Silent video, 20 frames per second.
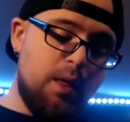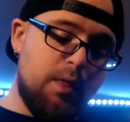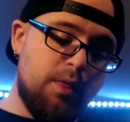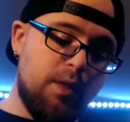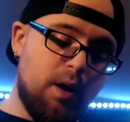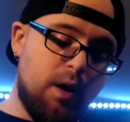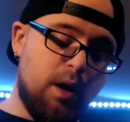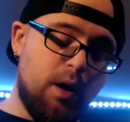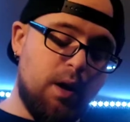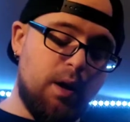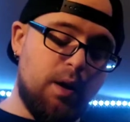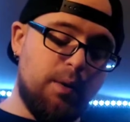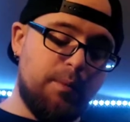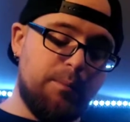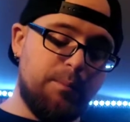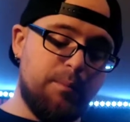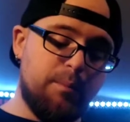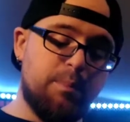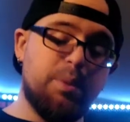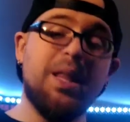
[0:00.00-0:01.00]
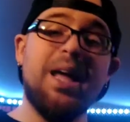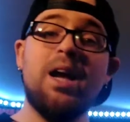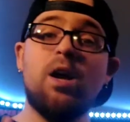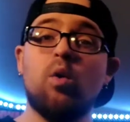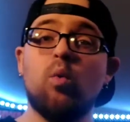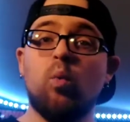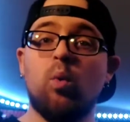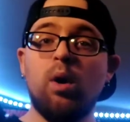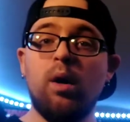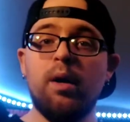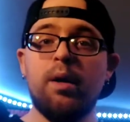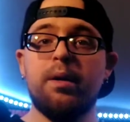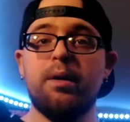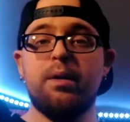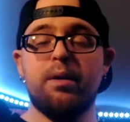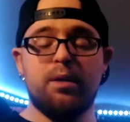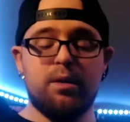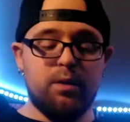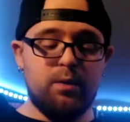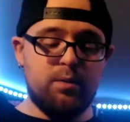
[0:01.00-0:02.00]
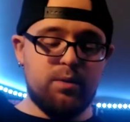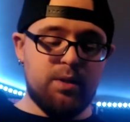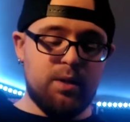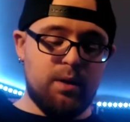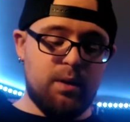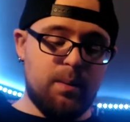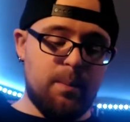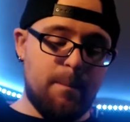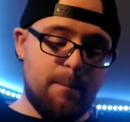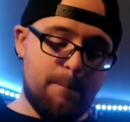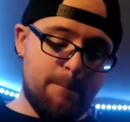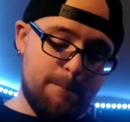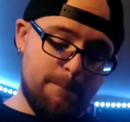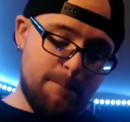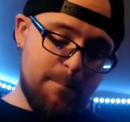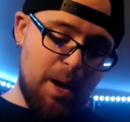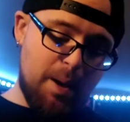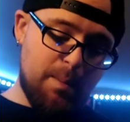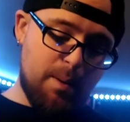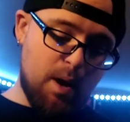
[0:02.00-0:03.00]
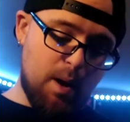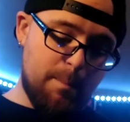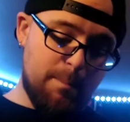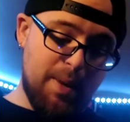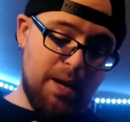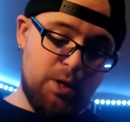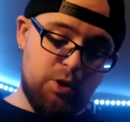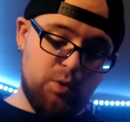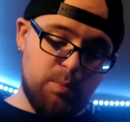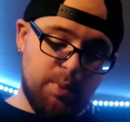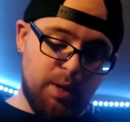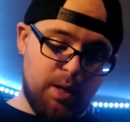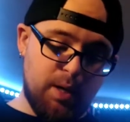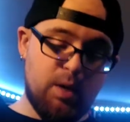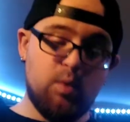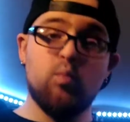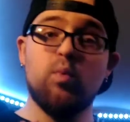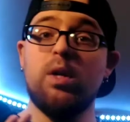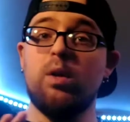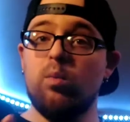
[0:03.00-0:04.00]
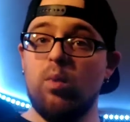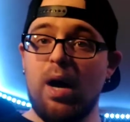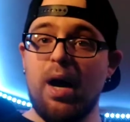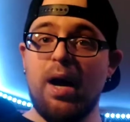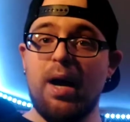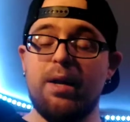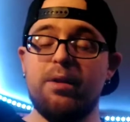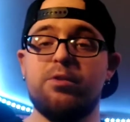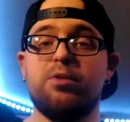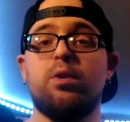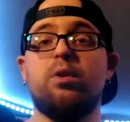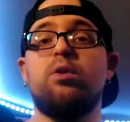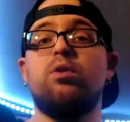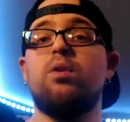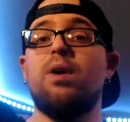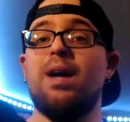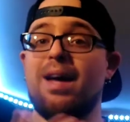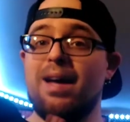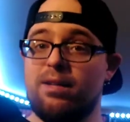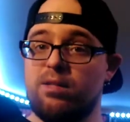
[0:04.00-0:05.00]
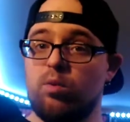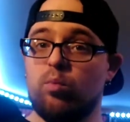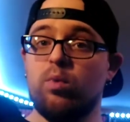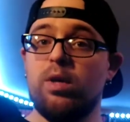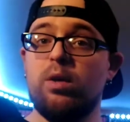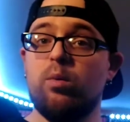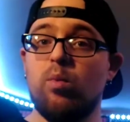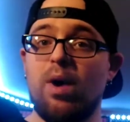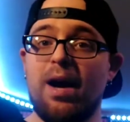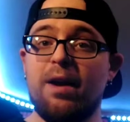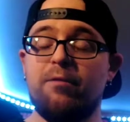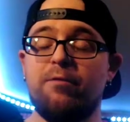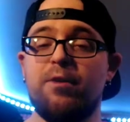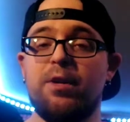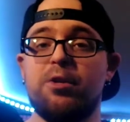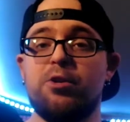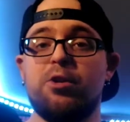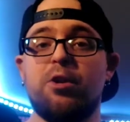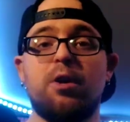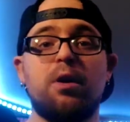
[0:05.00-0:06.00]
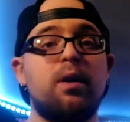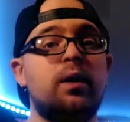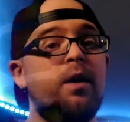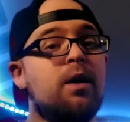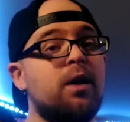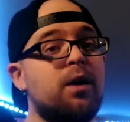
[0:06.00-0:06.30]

The Player 1 includes a menu button, rewind, so it has a rewind feature.